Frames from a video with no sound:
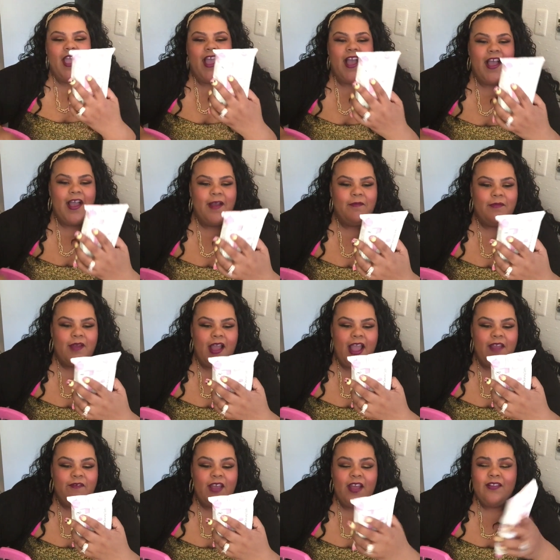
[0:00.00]
um,
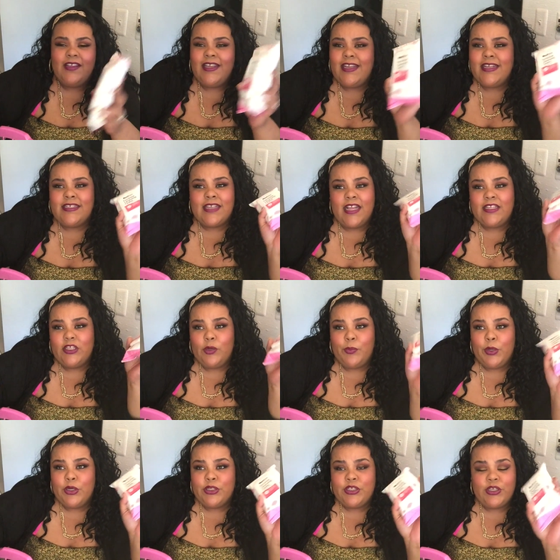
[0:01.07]
I found these a little
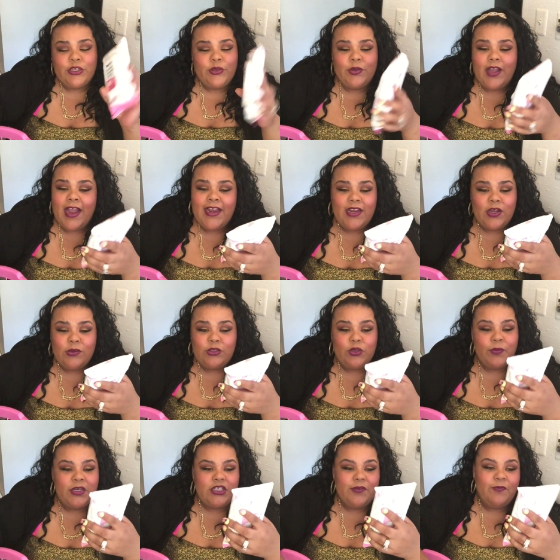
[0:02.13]
personal. I know too
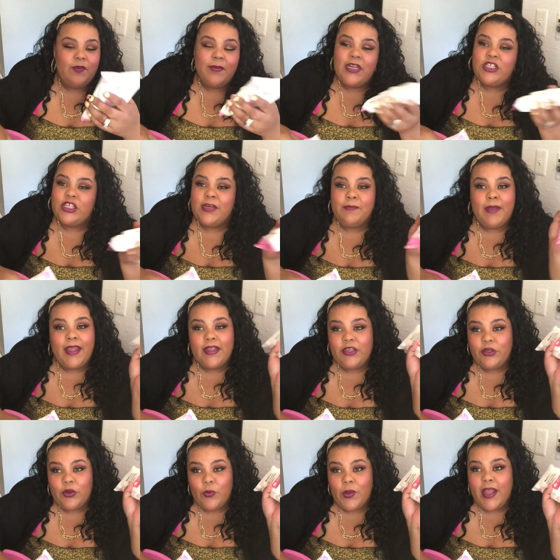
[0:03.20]
much information, but
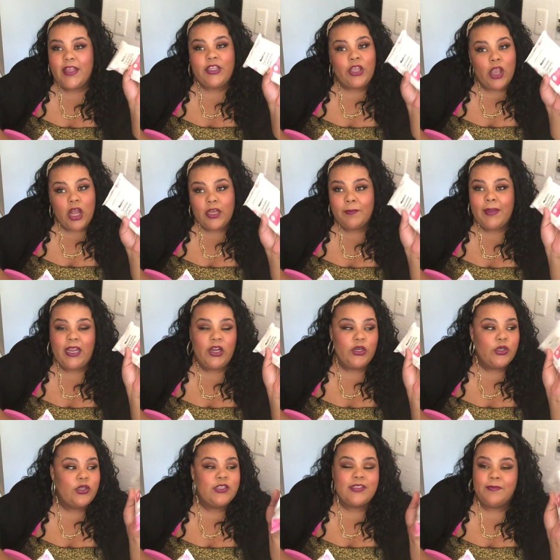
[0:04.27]
you know what? Y'all are my
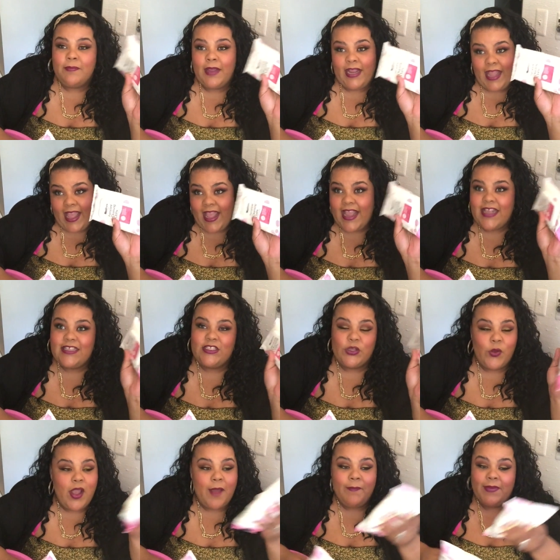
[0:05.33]
girls and my guys.
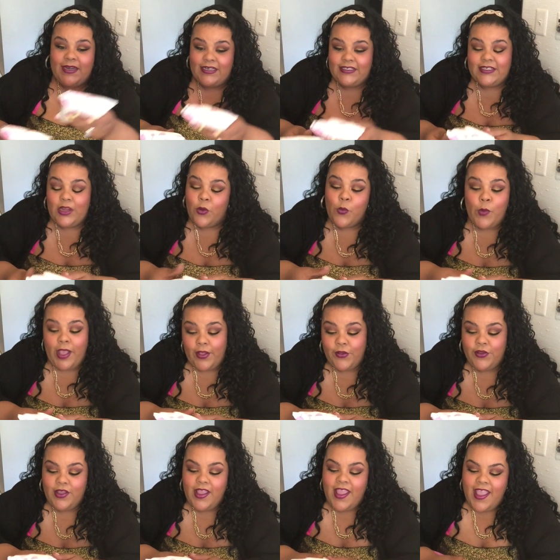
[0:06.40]
So I'm going to, oh well.
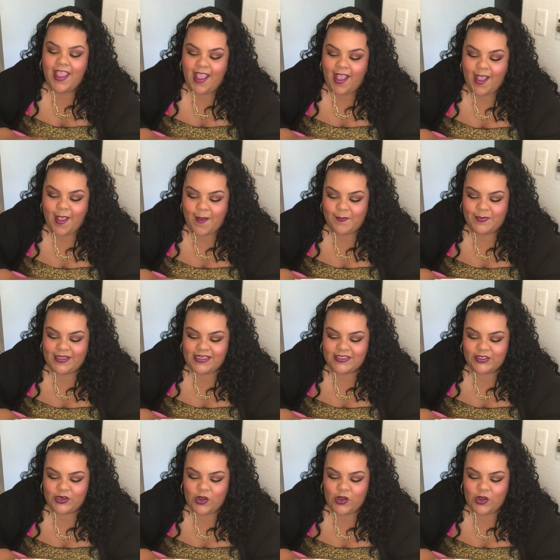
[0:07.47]
Um, these are